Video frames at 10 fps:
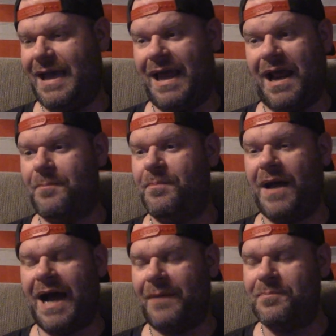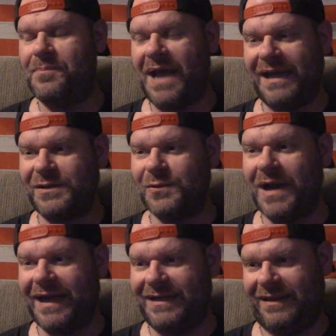And I bet you
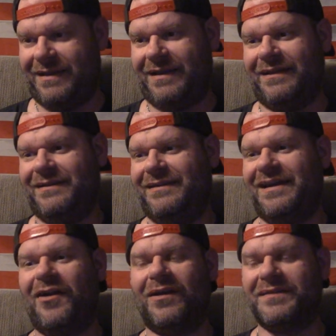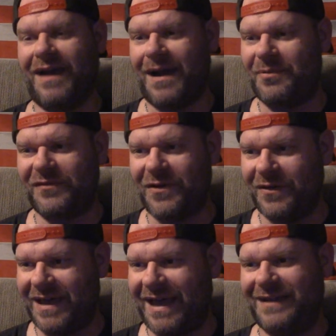anything that on top of all
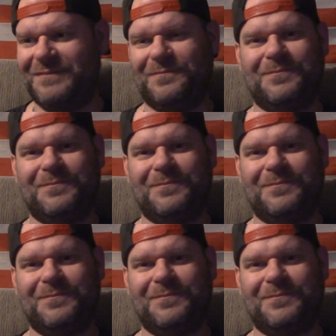that,